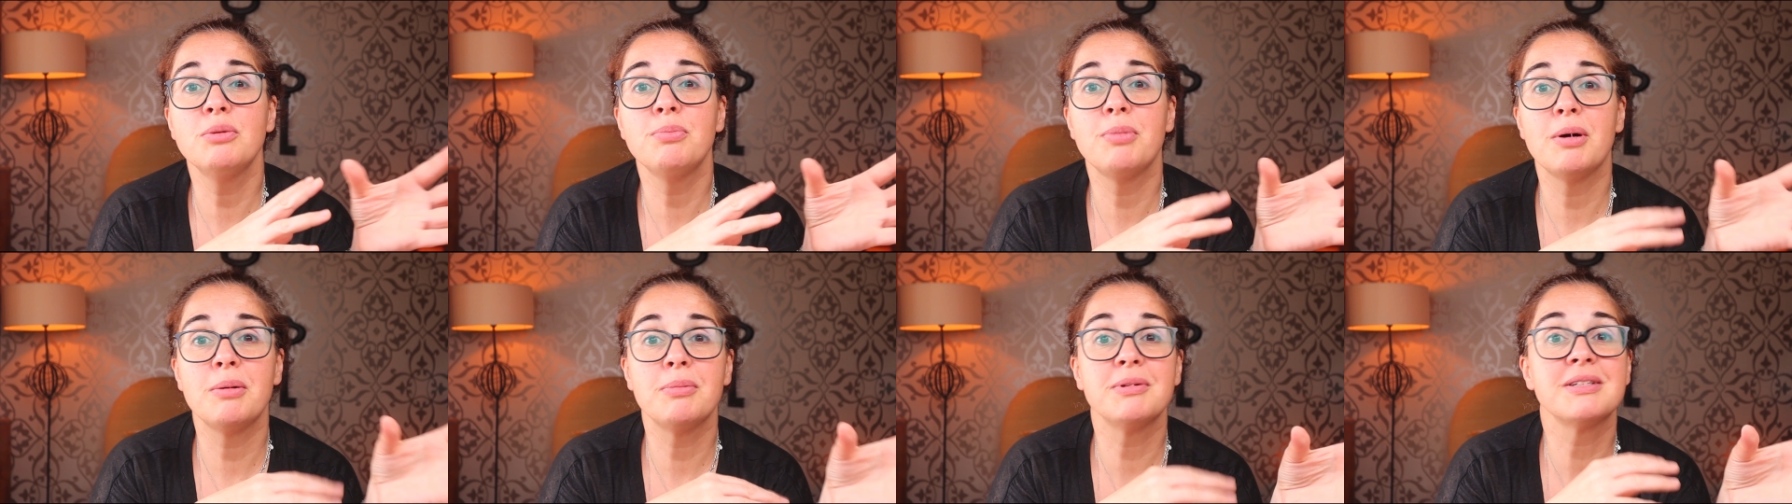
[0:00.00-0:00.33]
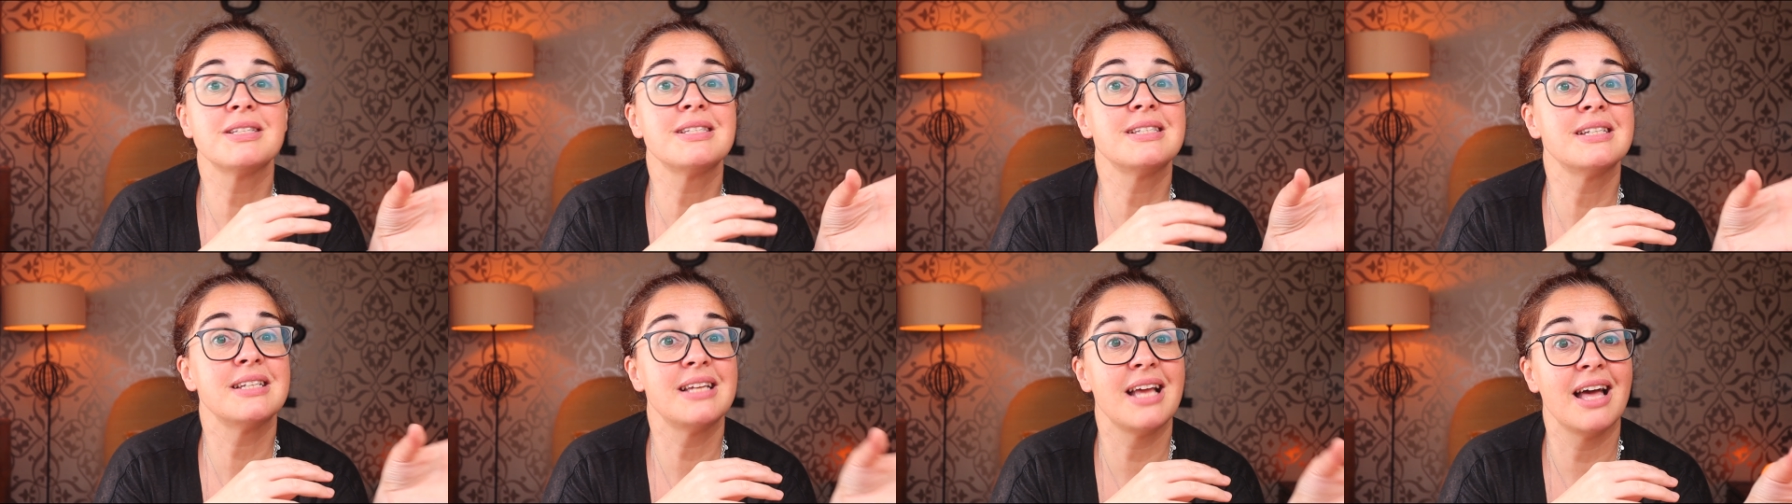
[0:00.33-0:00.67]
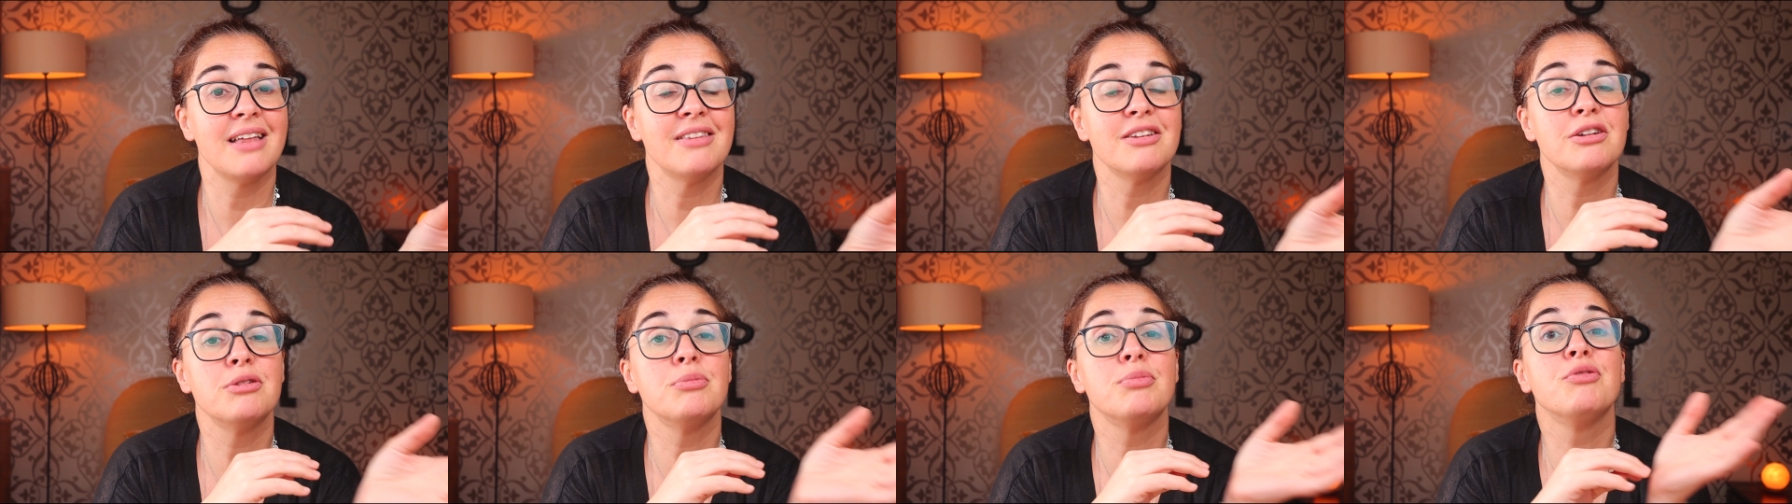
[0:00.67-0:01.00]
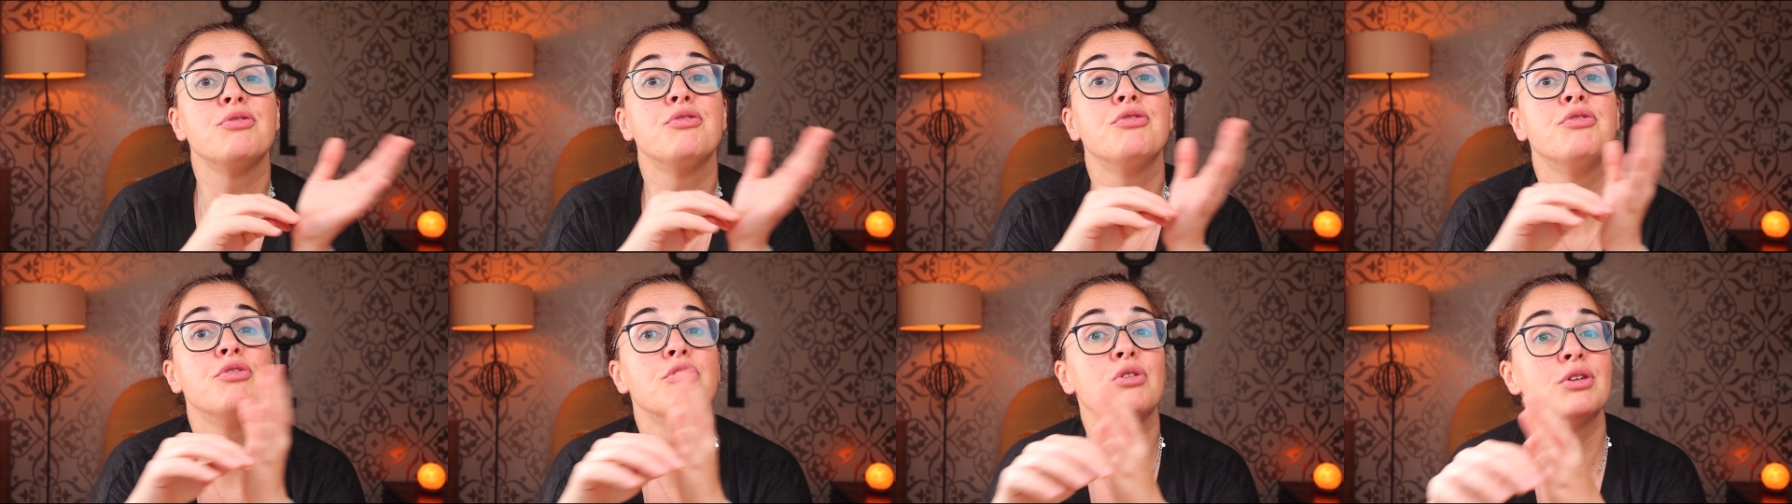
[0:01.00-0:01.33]
the bubbles together
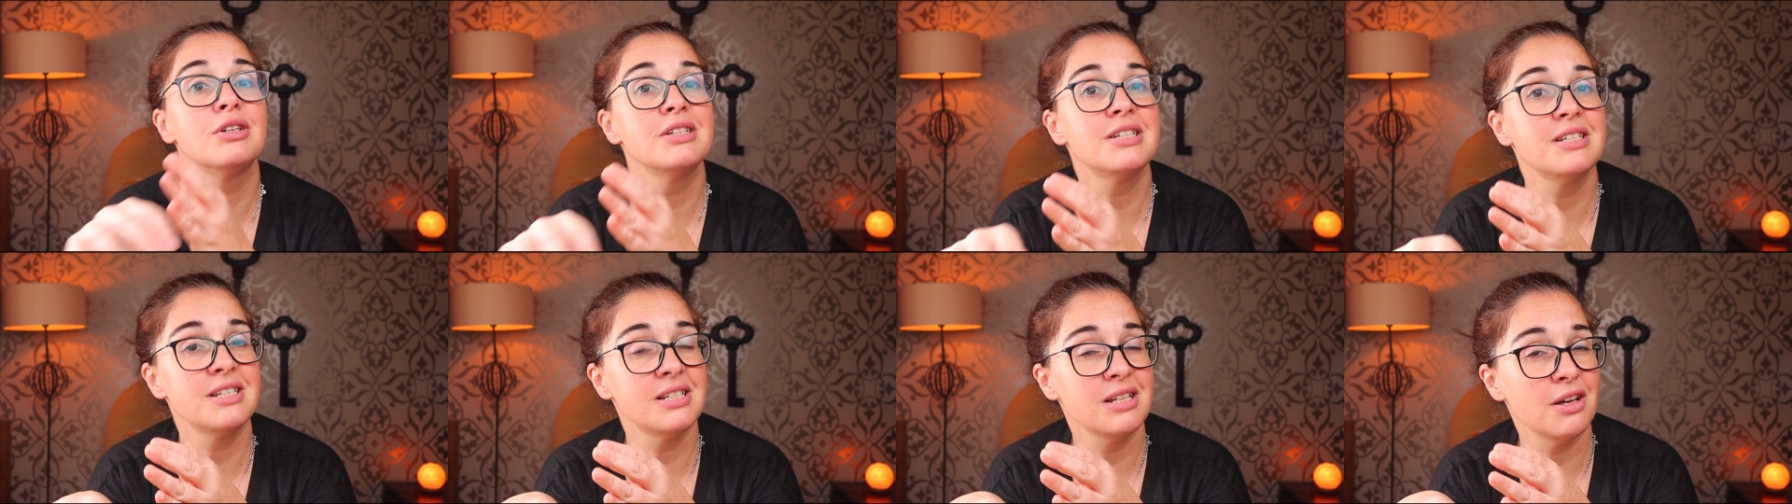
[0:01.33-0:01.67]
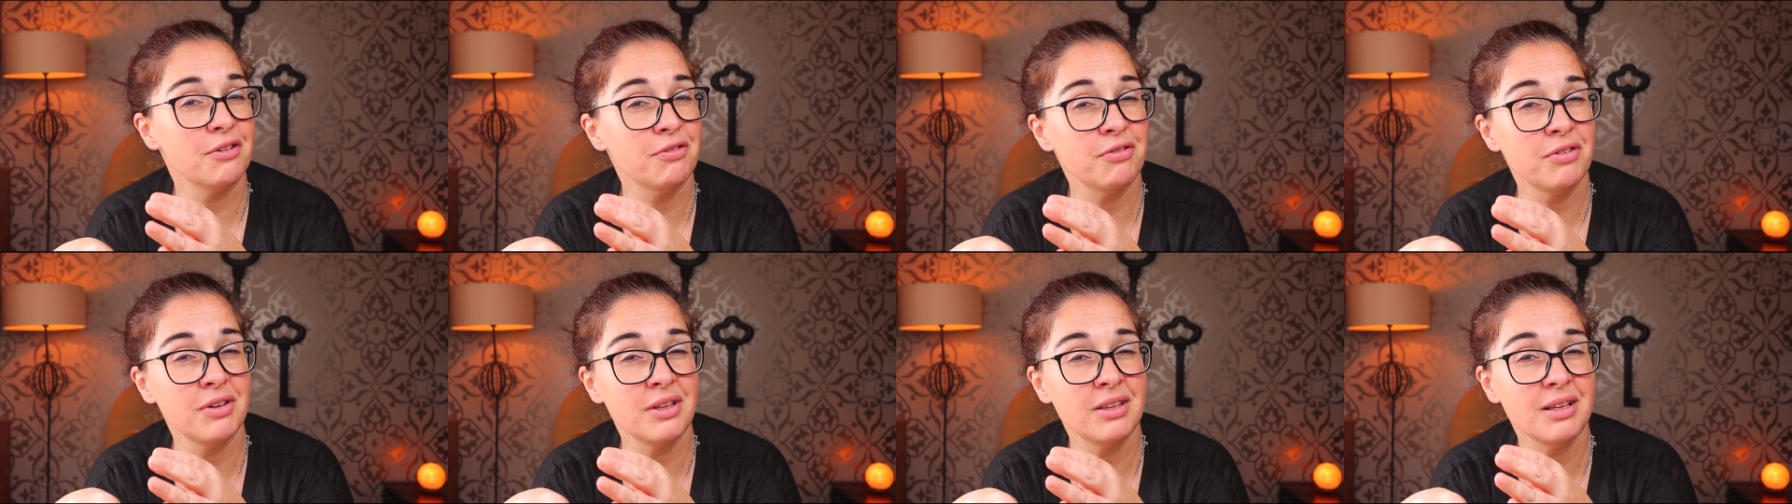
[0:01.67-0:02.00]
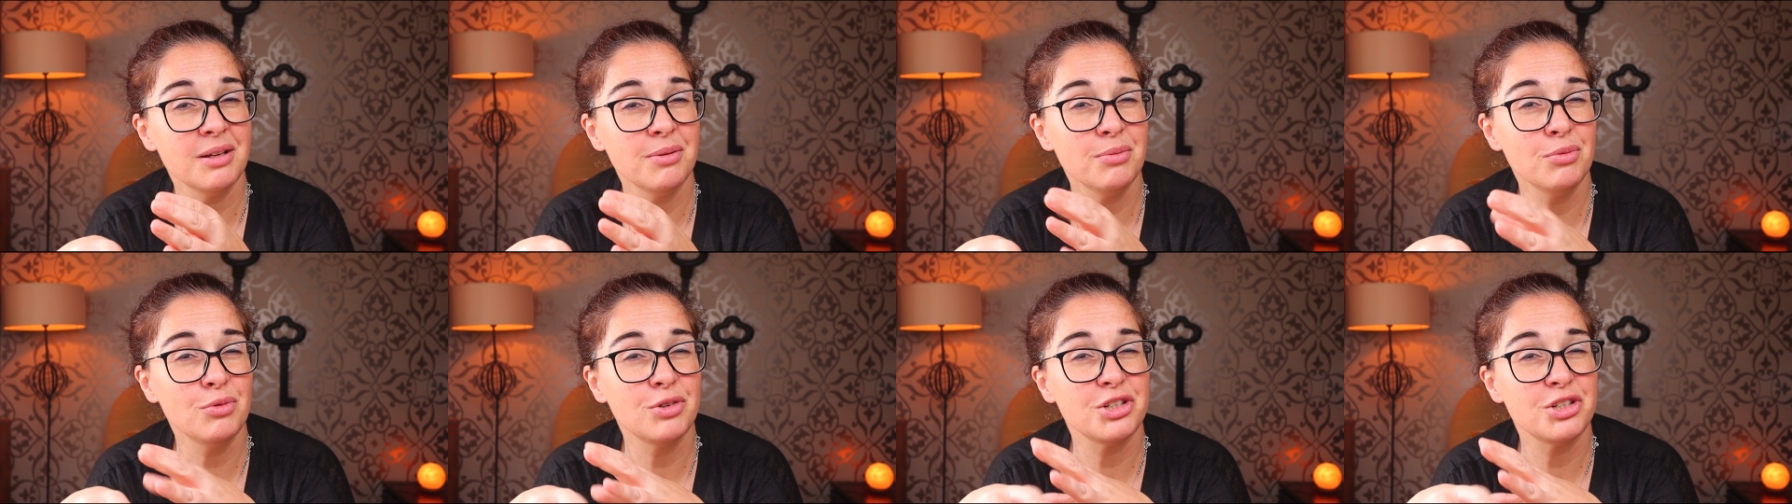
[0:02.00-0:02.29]
before stuffing them,